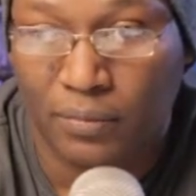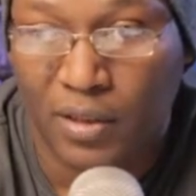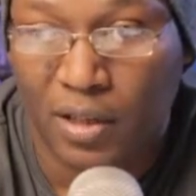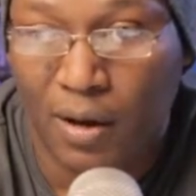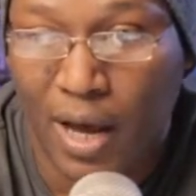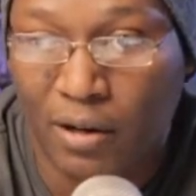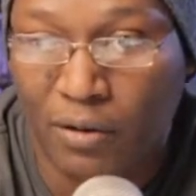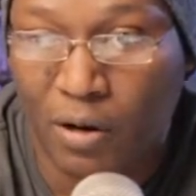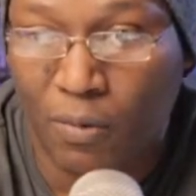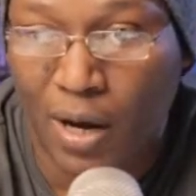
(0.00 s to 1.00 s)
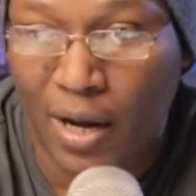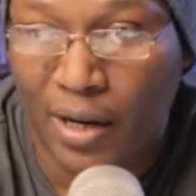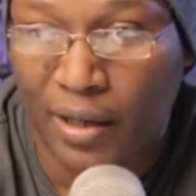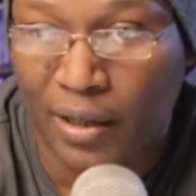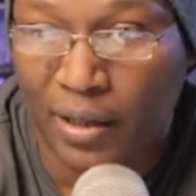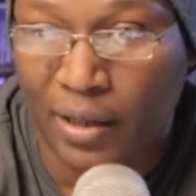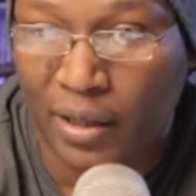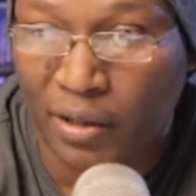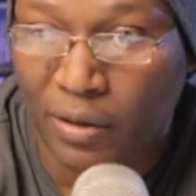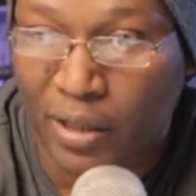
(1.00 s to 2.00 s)
So I don't know why in
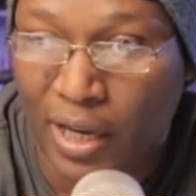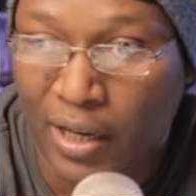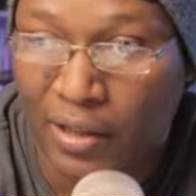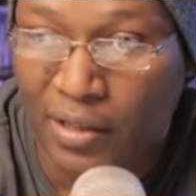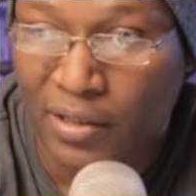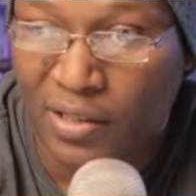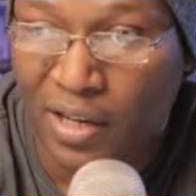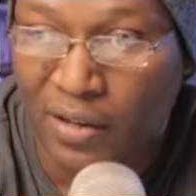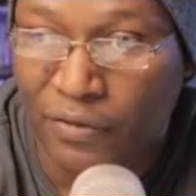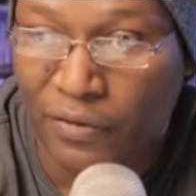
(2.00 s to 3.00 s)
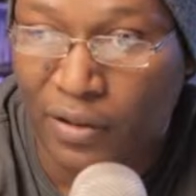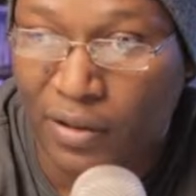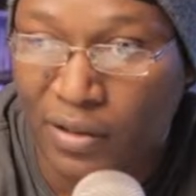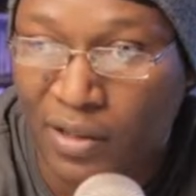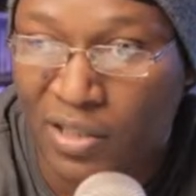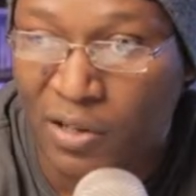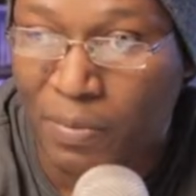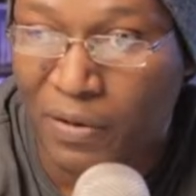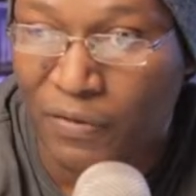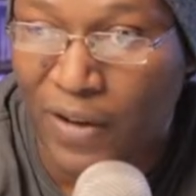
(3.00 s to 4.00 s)
the UK the stuff, the
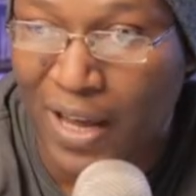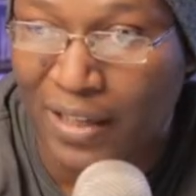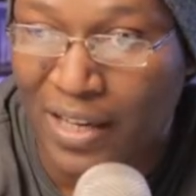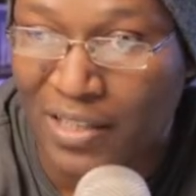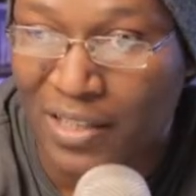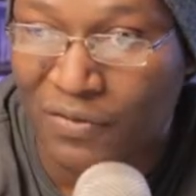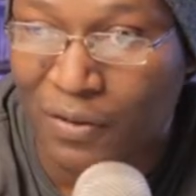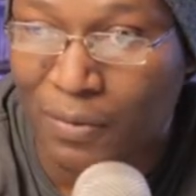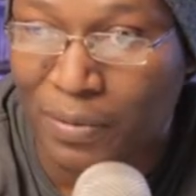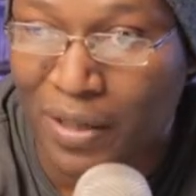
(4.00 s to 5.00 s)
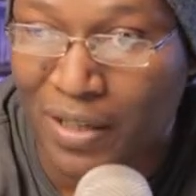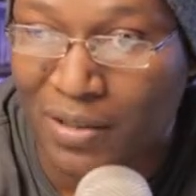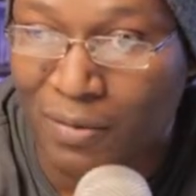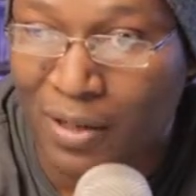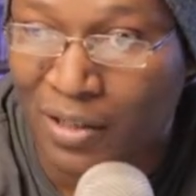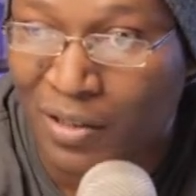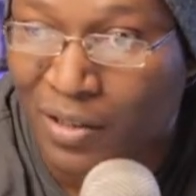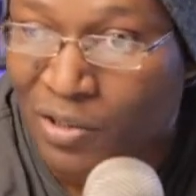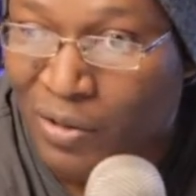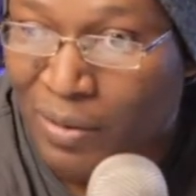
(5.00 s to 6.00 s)
stupid fat cases for PS1 and
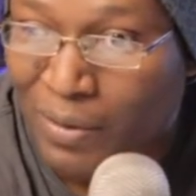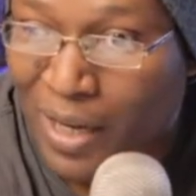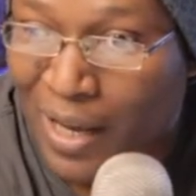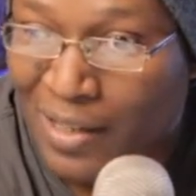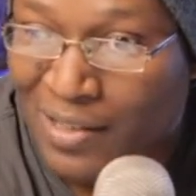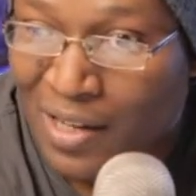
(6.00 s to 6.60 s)
Dreamcast.